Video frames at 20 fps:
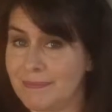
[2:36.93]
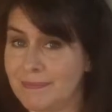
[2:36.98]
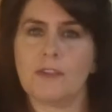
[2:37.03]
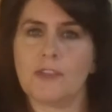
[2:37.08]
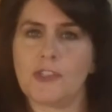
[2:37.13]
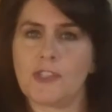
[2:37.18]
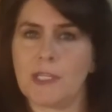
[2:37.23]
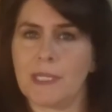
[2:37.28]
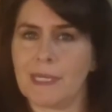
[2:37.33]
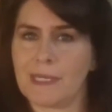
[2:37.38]

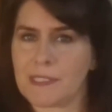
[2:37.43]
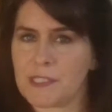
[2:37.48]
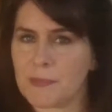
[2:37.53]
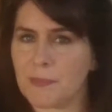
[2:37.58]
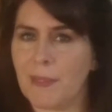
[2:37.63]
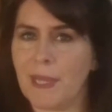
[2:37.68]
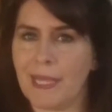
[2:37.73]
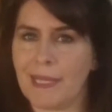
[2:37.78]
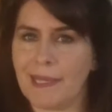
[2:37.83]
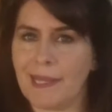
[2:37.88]
She
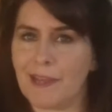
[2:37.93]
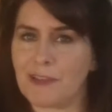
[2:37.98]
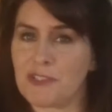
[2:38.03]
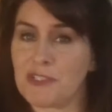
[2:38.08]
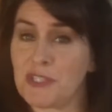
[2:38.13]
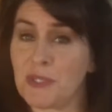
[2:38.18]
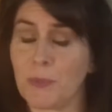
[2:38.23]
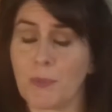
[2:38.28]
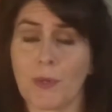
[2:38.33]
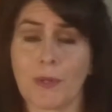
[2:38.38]
explained how
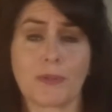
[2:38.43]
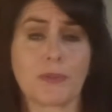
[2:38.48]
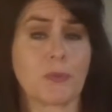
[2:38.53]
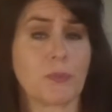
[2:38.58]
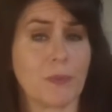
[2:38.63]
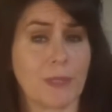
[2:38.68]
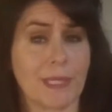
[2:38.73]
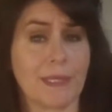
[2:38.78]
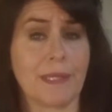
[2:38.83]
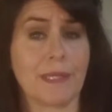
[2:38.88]
she worked
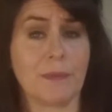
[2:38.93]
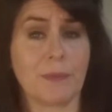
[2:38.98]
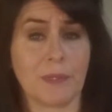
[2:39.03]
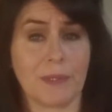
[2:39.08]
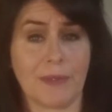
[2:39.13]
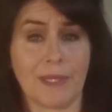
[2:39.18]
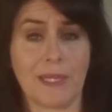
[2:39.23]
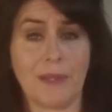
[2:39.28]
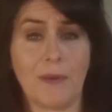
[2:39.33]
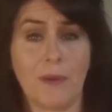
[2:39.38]
really,
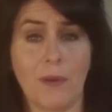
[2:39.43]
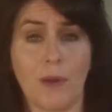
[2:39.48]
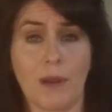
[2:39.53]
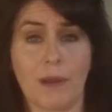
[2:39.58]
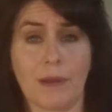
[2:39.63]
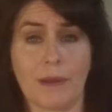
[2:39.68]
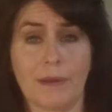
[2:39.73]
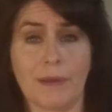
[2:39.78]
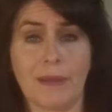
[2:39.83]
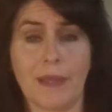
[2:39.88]
really
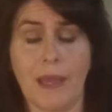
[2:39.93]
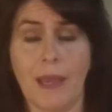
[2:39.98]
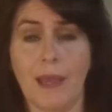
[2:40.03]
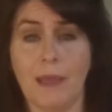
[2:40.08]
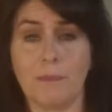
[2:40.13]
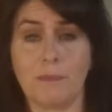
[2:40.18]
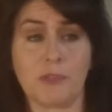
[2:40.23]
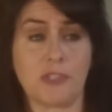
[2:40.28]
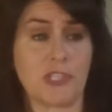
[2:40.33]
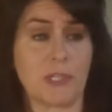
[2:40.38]
hard.
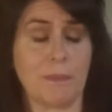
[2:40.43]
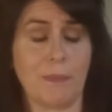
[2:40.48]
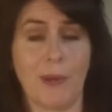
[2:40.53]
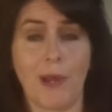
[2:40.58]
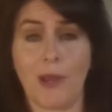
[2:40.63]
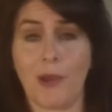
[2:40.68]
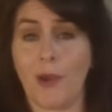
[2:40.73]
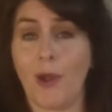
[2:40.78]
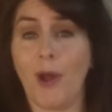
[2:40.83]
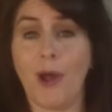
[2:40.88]
She
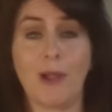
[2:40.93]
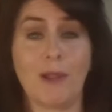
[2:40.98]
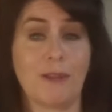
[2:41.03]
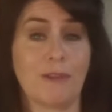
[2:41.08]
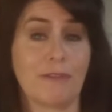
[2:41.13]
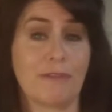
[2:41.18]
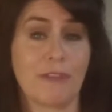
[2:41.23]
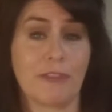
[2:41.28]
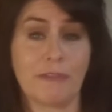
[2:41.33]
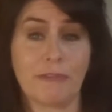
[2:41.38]
bought all
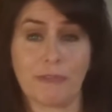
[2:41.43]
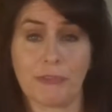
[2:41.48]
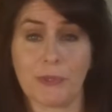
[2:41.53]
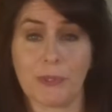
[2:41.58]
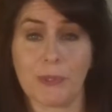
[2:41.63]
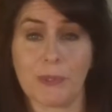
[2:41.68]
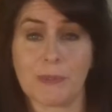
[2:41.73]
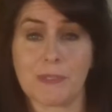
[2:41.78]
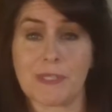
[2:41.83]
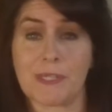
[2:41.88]
of the
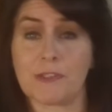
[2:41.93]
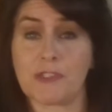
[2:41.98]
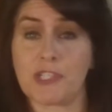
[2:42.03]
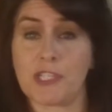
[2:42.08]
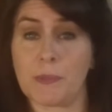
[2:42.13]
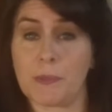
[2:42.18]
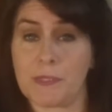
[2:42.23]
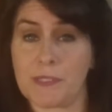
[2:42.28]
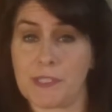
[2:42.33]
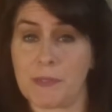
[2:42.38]
foods that
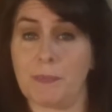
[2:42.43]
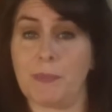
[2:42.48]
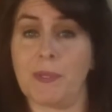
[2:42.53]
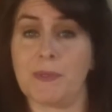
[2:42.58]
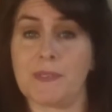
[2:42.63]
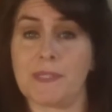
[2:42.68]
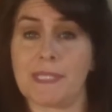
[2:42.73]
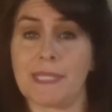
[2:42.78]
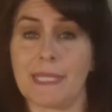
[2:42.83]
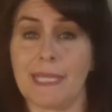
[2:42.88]
she was
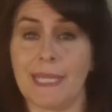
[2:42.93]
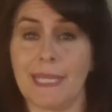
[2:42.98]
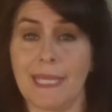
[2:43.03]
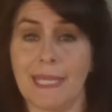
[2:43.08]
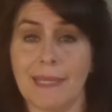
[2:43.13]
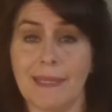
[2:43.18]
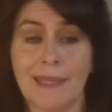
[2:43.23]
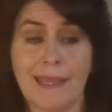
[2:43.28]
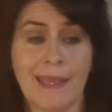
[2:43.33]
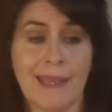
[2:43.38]
supposed to
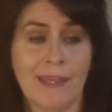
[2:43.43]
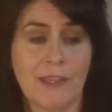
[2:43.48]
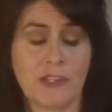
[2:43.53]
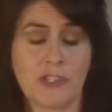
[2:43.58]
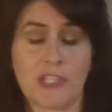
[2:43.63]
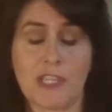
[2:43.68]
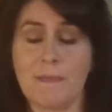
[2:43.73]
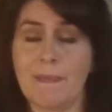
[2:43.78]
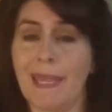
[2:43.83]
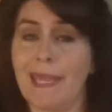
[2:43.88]
eat.
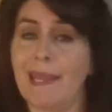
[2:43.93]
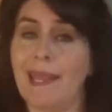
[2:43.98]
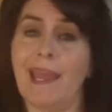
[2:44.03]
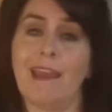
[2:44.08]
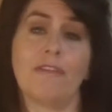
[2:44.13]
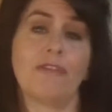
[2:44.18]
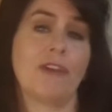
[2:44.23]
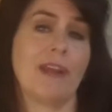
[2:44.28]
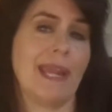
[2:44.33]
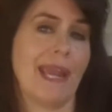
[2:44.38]
She made
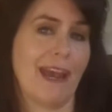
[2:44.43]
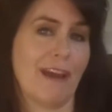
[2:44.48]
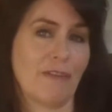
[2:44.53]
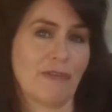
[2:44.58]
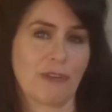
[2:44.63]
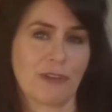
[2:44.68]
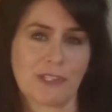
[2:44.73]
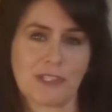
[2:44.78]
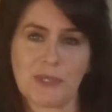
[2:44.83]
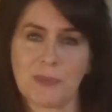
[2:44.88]
every
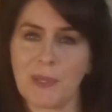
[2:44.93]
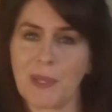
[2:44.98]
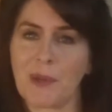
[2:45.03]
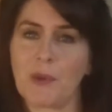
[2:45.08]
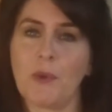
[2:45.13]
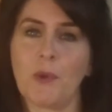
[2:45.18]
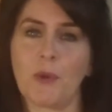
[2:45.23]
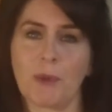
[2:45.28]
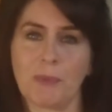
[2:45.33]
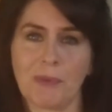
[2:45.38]
effort to
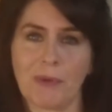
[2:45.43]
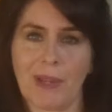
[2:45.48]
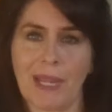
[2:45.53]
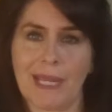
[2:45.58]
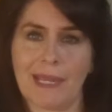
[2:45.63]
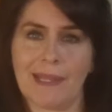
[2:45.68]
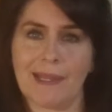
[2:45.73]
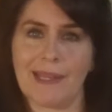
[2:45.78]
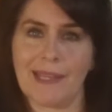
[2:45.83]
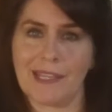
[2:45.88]

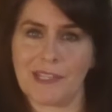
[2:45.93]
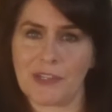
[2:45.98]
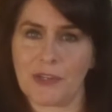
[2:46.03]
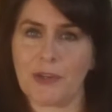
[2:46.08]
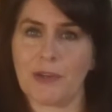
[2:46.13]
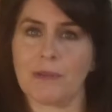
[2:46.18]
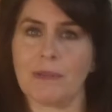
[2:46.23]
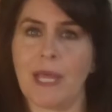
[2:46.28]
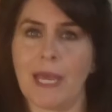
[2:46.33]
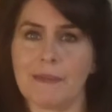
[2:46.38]
incorporate it into
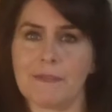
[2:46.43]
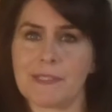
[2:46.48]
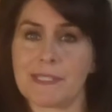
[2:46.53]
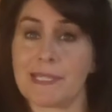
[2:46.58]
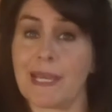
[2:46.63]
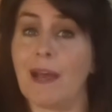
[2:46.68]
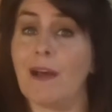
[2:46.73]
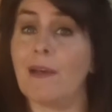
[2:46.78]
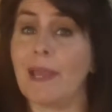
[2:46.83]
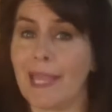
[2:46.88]
her
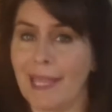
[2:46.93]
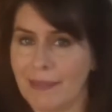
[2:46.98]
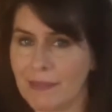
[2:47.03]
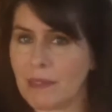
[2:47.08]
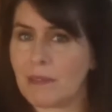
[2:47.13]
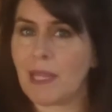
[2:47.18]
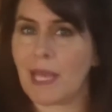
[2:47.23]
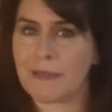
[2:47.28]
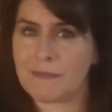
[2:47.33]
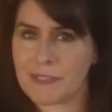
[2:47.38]
lifestyle and
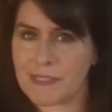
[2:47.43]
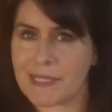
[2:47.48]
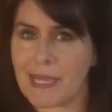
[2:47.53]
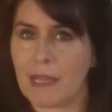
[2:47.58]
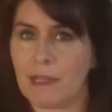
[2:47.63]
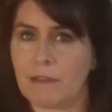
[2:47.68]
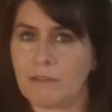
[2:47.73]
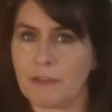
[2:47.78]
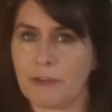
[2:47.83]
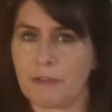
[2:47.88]
the
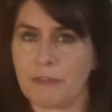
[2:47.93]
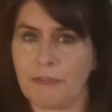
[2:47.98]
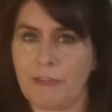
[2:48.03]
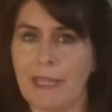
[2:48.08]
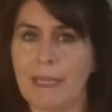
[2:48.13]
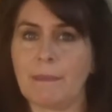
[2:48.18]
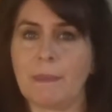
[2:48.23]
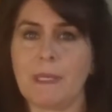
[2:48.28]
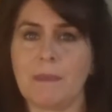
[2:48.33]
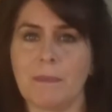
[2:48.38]
lifestyle of her
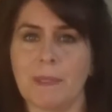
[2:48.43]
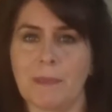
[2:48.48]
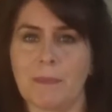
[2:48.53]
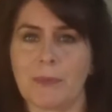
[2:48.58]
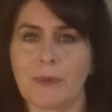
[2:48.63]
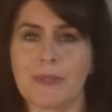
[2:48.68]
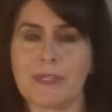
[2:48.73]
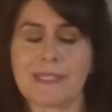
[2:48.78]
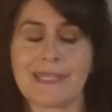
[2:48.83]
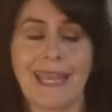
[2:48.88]
family
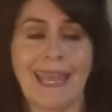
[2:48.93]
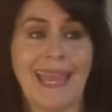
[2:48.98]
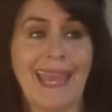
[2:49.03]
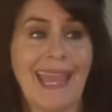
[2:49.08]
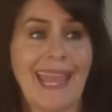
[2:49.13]
members,